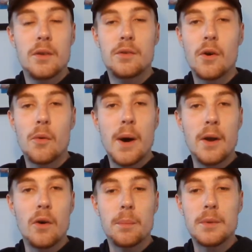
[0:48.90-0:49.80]
So
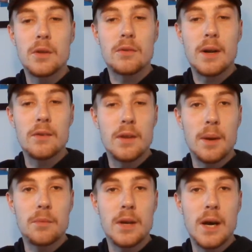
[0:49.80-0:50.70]
wide open, these Grand
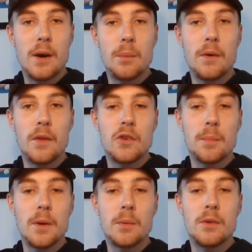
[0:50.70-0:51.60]
Slams now on the
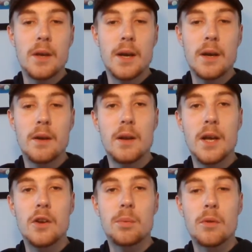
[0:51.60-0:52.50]
WTA,
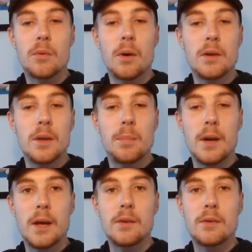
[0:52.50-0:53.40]
littered with quality
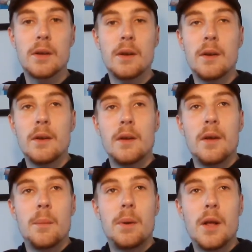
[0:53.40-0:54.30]
players.
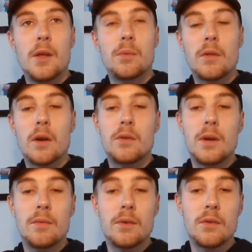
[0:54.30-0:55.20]
Players with lots
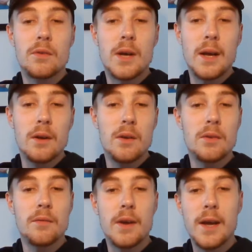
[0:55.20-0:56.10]
of different
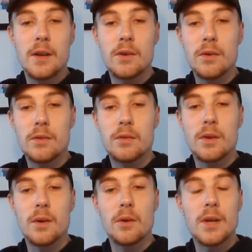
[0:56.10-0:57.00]
styles, of ages,
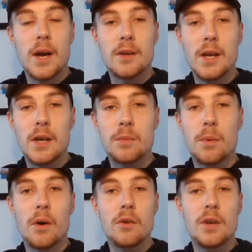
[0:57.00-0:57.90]
tactics,
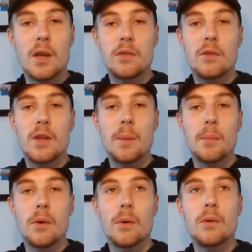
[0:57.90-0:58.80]
but all chasing the
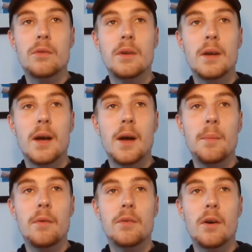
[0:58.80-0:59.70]
same goals.
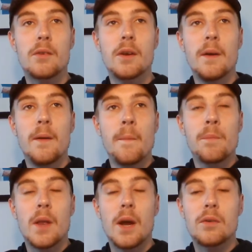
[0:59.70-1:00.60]
You've got
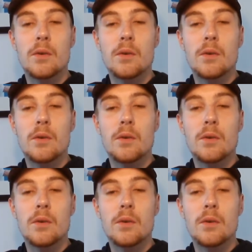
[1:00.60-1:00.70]
the